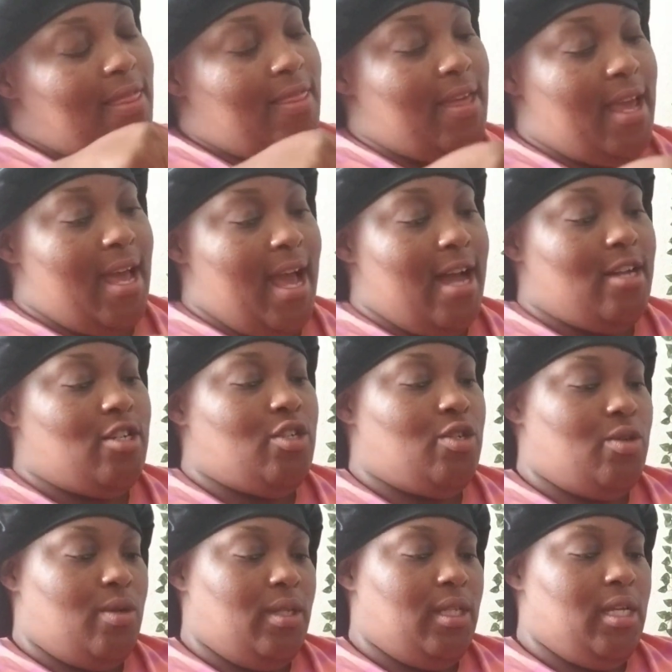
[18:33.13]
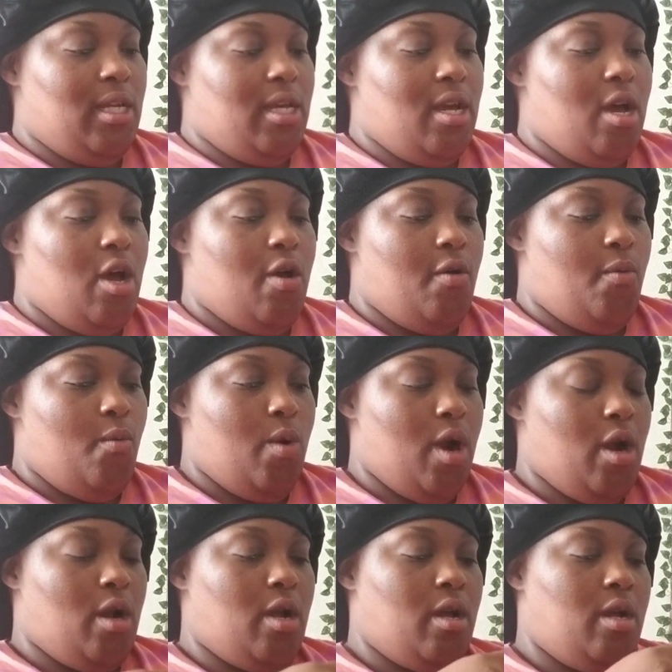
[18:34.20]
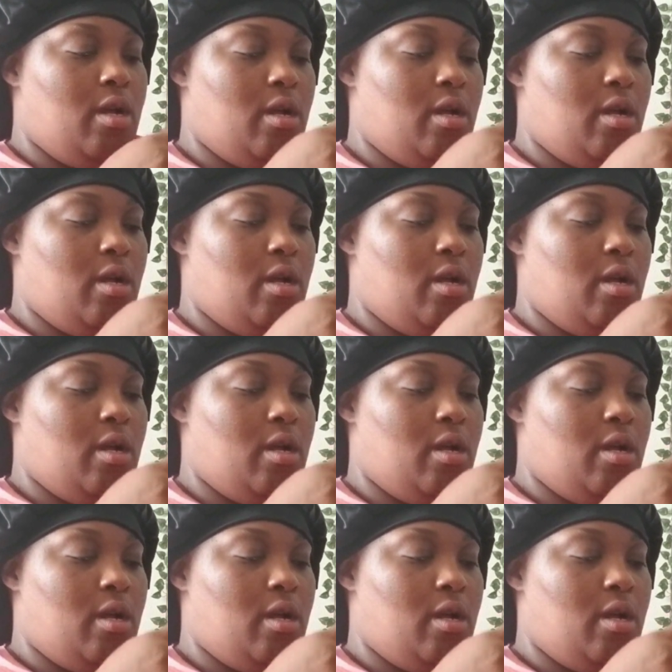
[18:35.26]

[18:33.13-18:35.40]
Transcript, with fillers: they actually work.